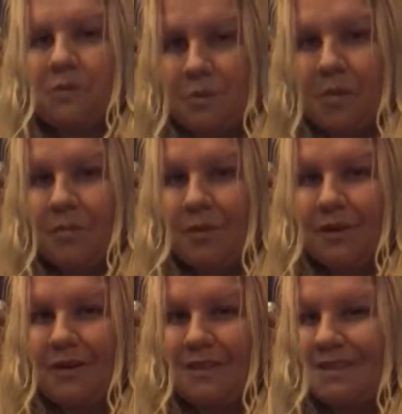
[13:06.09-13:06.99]
remember,
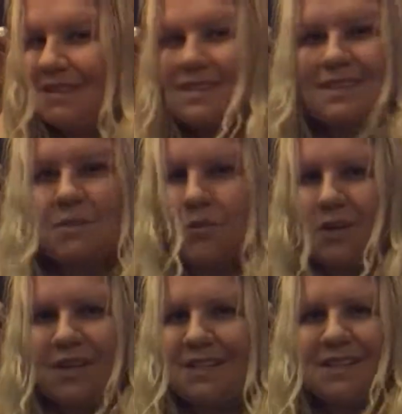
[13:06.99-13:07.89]
this isn't
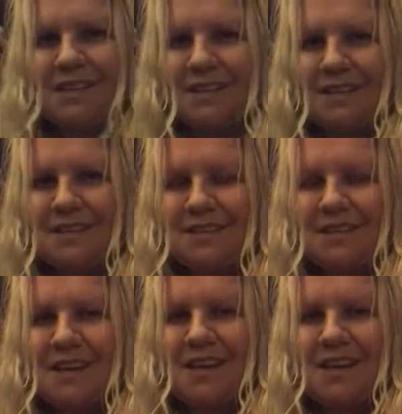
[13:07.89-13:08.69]
morning sickness.